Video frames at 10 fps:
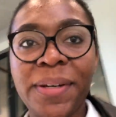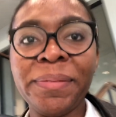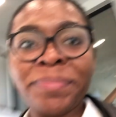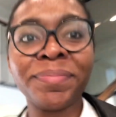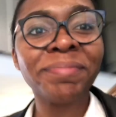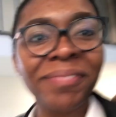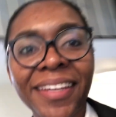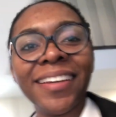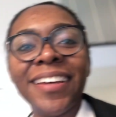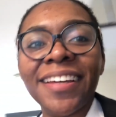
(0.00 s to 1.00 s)

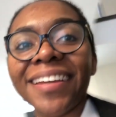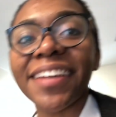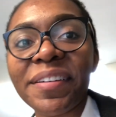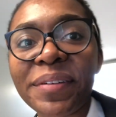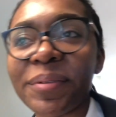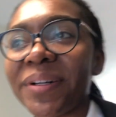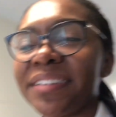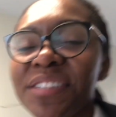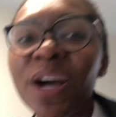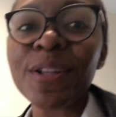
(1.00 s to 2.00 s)
I
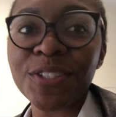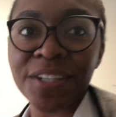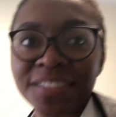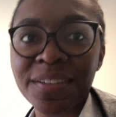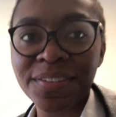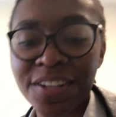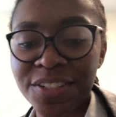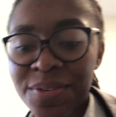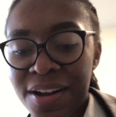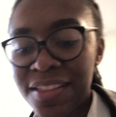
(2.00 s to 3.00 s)

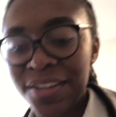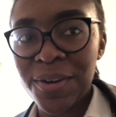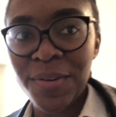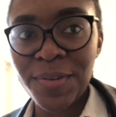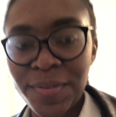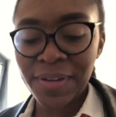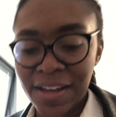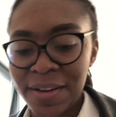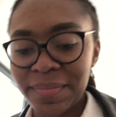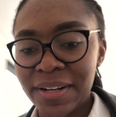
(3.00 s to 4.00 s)
finished a while ago,
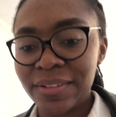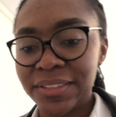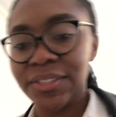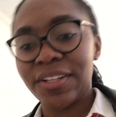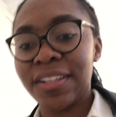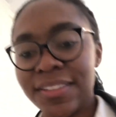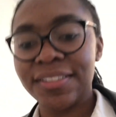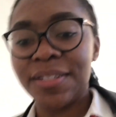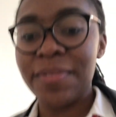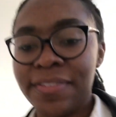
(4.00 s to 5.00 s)
but I was talking to
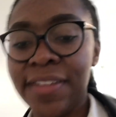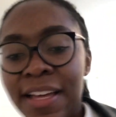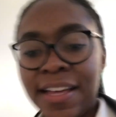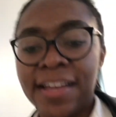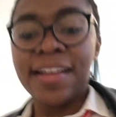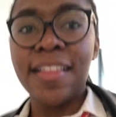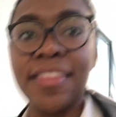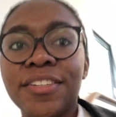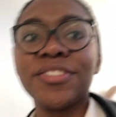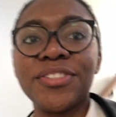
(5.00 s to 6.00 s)
some of
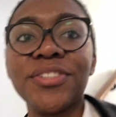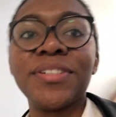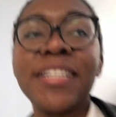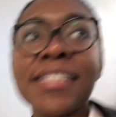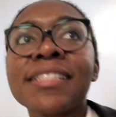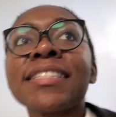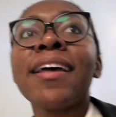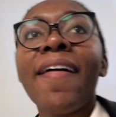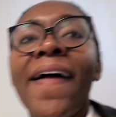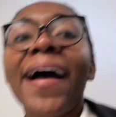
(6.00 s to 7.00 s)
the students.
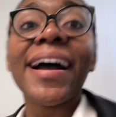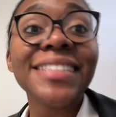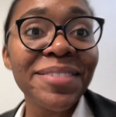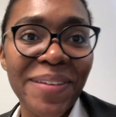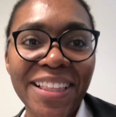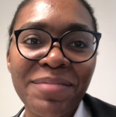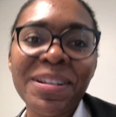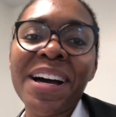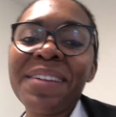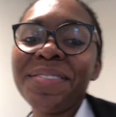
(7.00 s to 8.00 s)
I did make them
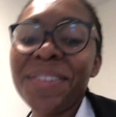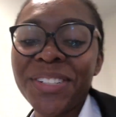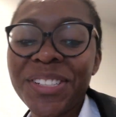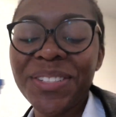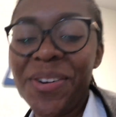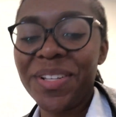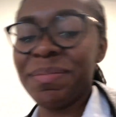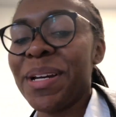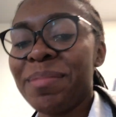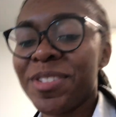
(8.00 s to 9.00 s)
laugh, which is always
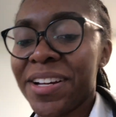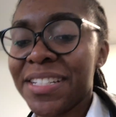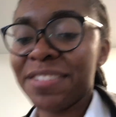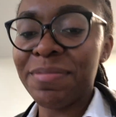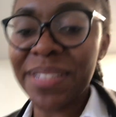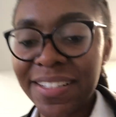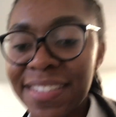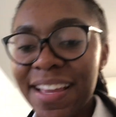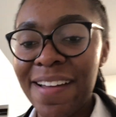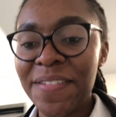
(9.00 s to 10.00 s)
my objective,
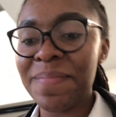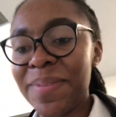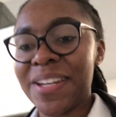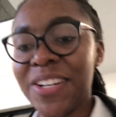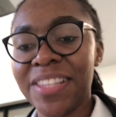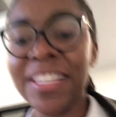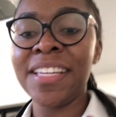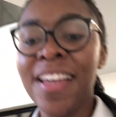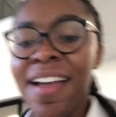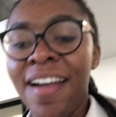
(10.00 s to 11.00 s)
because having been on the
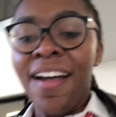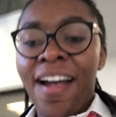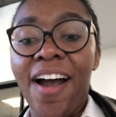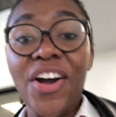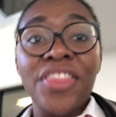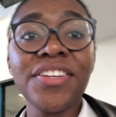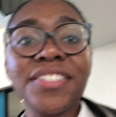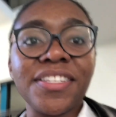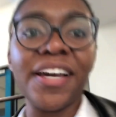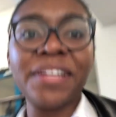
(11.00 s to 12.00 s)
other
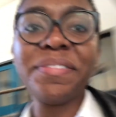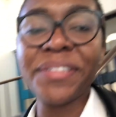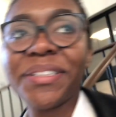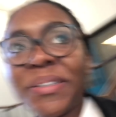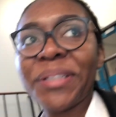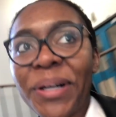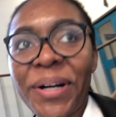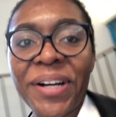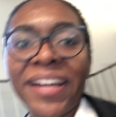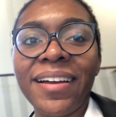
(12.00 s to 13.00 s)
side for so
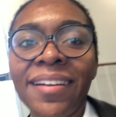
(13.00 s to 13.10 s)
long